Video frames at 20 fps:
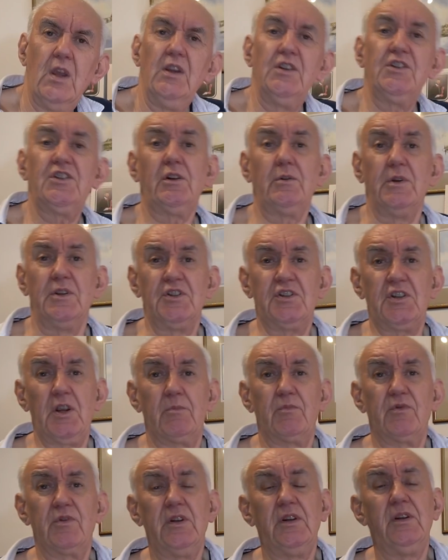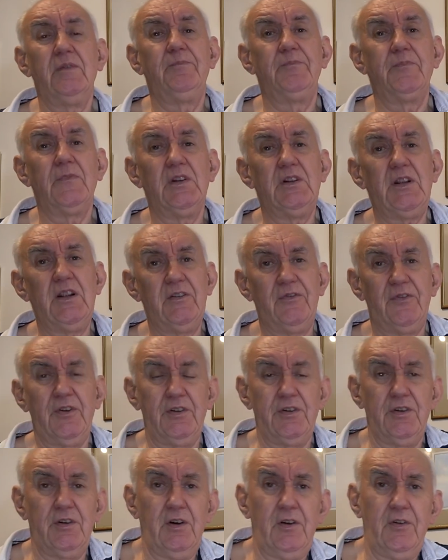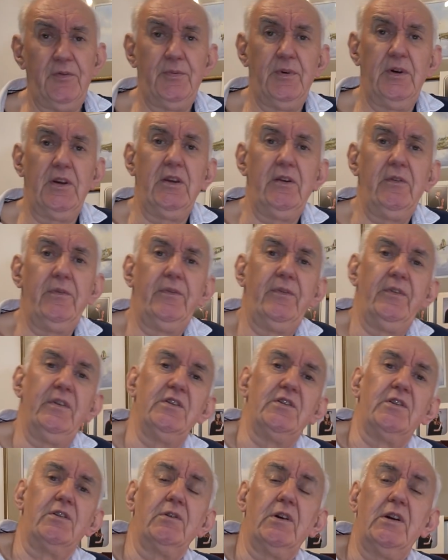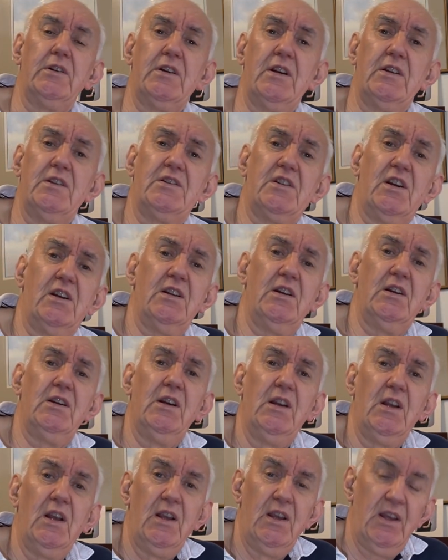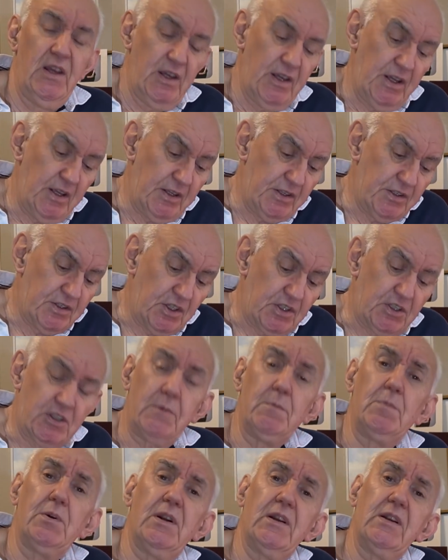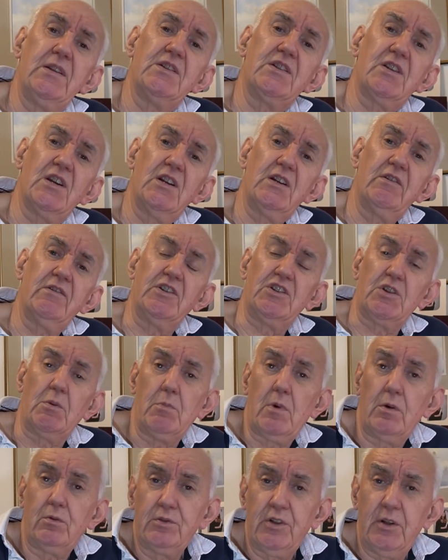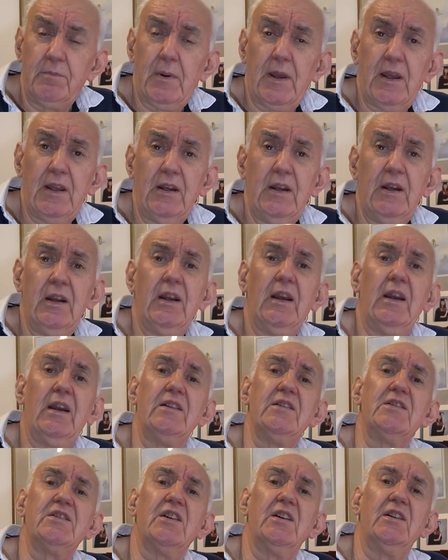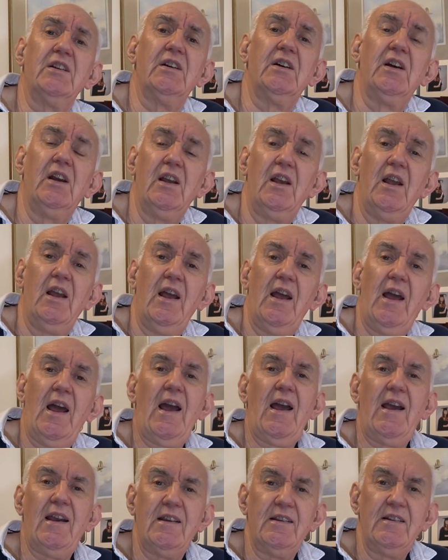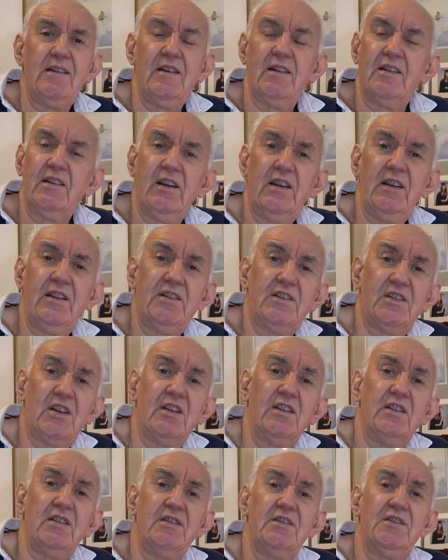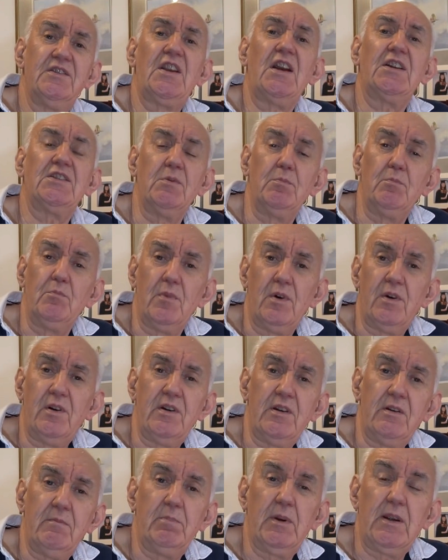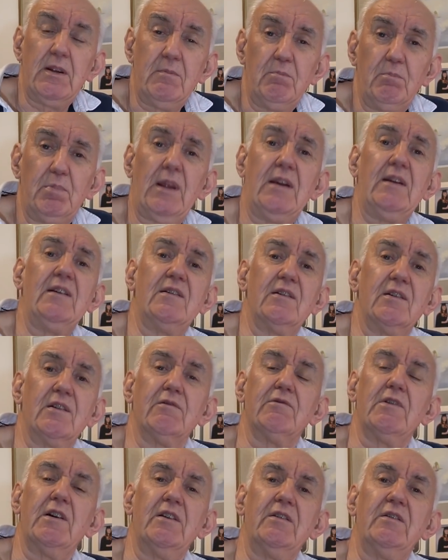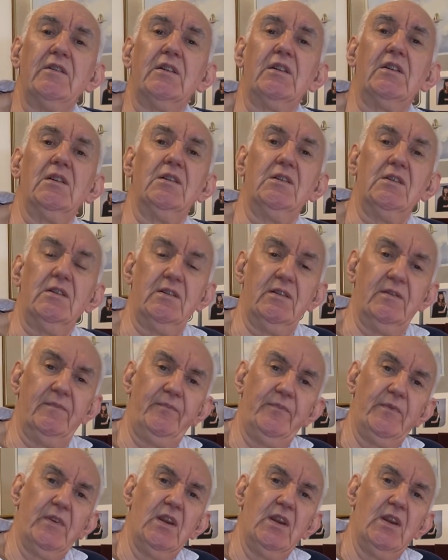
So in summary, an InFET half-wave is a great antenna. It's a simple antenna, it's a multi-band antenna, and it doesn't mind being bent around the garden.